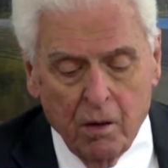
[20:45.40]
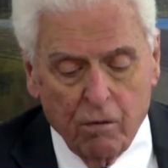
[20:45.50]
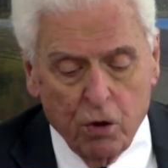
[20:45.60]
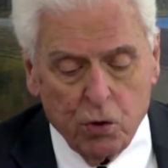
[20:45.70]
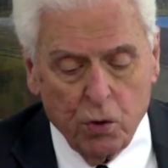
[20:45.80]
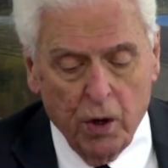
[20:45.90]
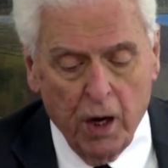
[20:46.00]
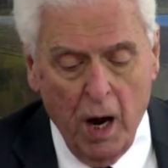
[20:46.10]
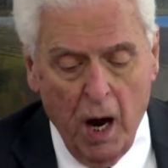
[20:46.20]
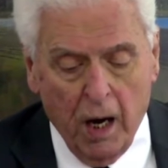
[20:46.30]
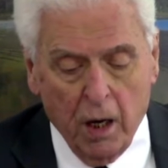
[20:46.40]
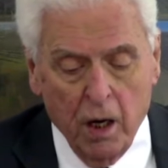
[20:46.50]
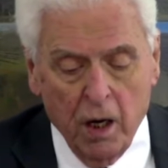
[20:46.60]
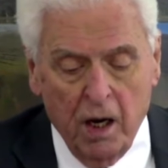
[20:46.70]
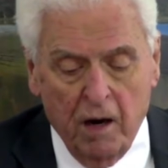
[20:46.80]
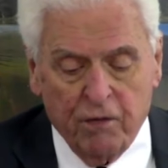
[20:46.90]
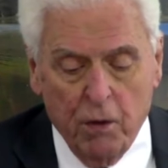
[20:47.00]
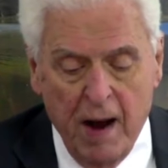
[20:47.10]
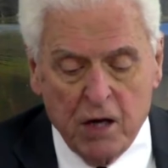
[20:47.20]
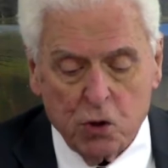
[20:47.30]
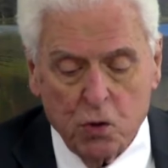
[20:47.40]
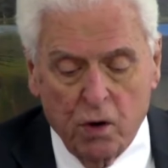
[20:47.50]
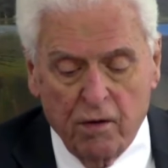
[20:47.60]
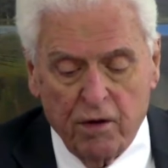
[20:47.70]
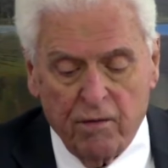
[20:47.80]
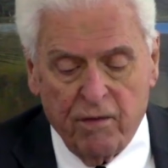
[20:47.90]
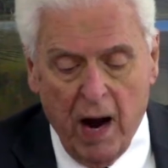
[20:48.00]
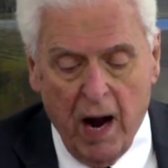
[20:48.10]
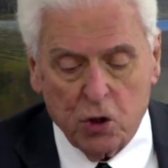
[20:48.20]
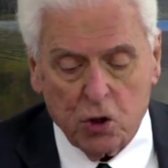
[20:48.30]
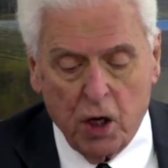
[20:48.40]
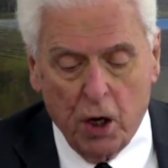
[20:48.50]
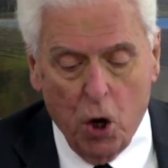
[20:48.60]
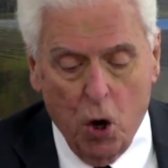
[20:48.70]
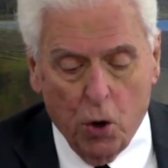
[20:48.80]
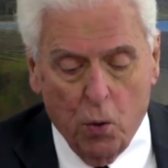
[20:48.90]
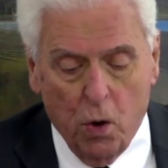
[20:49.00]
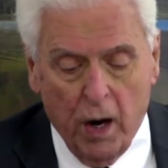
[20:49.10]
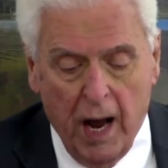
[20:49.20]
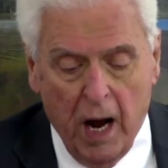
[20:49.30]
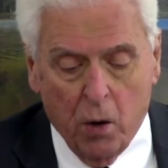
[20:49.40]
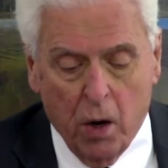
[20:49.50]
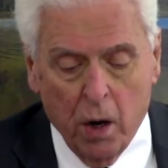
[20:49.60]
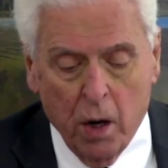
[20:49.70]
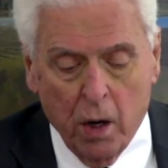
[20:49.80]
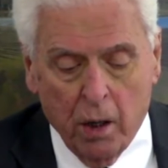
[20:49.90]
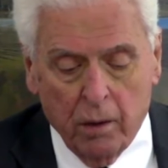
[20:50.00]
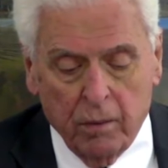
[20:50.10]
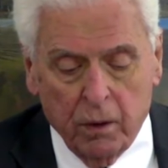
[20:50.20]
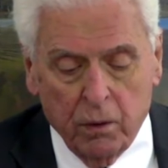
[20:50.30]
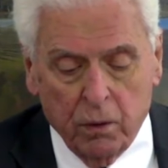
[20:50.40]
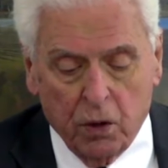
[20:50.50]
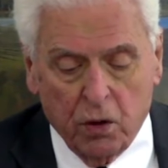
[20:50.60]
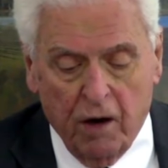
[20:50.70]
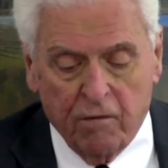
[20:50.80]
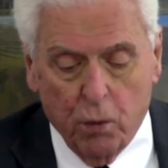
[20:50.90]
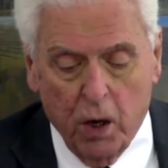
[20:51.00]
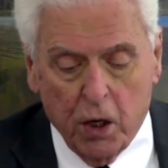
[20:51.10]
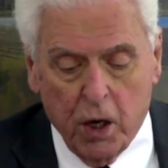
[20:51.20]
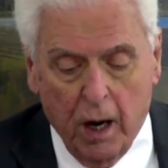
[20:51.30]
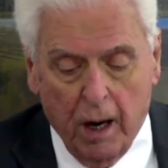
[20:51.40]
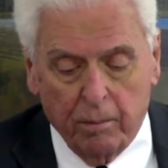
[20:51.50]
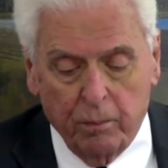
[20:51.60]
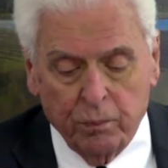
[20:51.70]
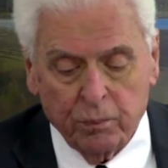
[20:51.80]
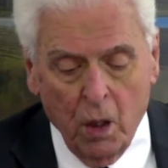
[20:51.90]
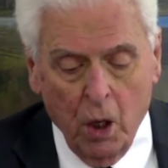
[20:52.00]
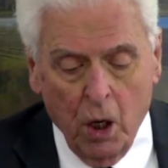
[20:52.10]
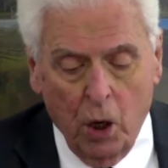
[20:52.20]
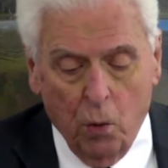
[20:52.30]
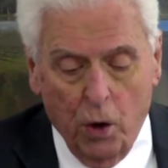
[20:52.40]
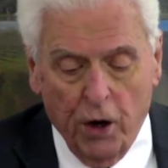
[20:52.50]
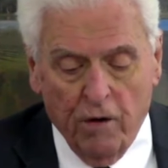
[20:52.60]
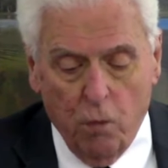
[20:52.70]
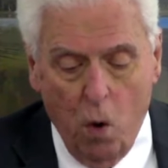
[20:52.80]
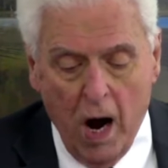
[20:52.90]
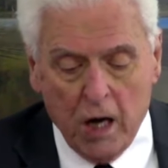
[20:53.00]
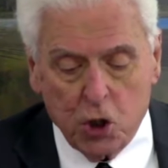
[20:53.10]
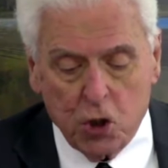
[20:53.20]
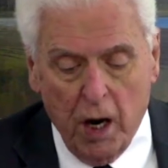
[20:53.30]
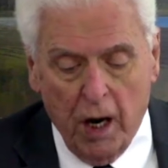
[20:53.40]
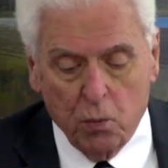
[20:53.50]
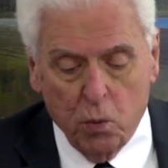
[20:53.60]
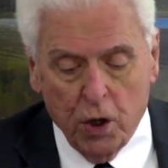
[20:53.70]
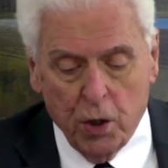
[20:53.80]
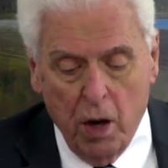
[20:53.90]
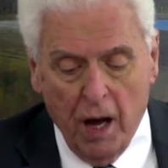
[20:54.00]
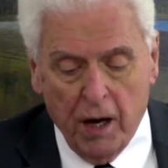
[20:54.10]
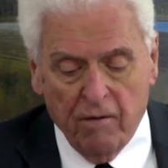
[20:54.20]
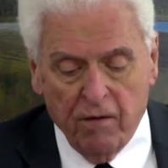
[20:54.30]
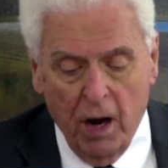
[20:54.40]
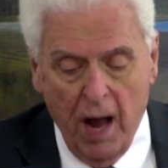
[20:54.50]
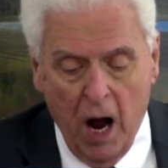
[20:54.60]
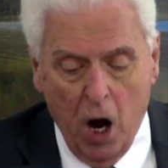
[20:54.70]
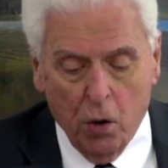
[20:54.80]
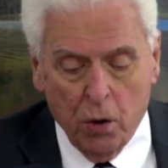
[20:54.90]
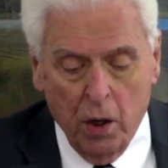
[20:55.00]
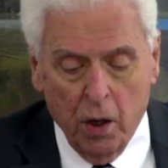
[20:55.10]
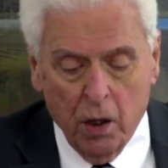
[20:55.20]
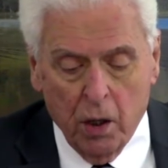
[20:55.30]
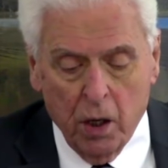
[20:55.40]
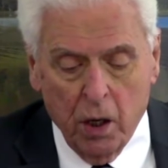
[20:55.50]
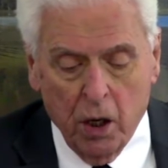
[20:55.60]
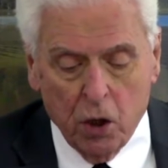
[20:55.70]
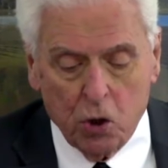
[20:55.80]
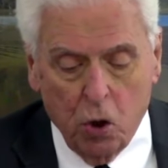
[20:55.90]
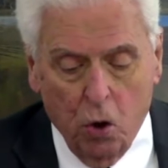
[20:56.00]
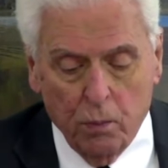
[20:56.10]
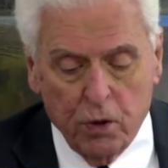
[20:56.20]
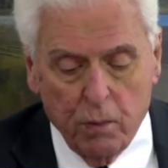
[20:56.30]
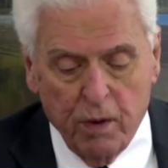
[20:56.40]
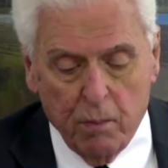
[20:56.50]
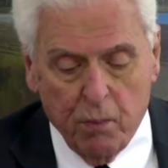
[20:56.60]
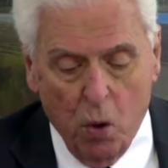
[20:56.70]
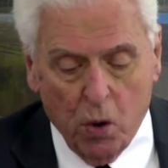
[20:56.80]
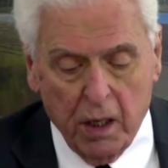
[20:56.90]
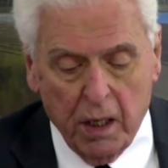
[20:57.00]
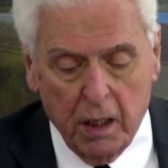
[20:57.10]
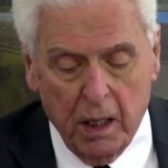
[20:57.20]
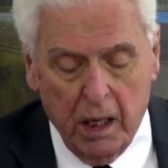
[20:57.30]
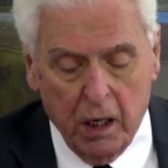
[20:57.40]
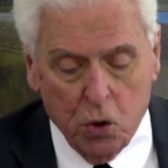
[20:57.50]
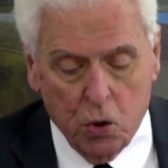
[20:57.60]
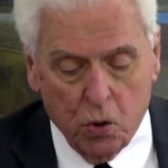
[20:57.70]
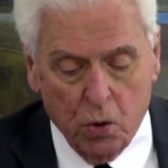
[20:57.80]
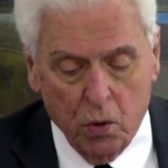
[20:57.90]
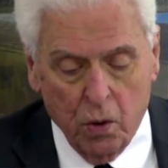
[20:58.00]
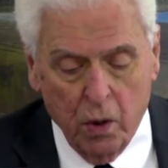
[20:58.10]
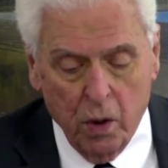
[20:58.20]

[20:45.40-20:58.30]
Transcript: verse thirty-nine, if the master of the house had known at what hour the thief would come, he would have watched and would not have allowed his home to be broken into.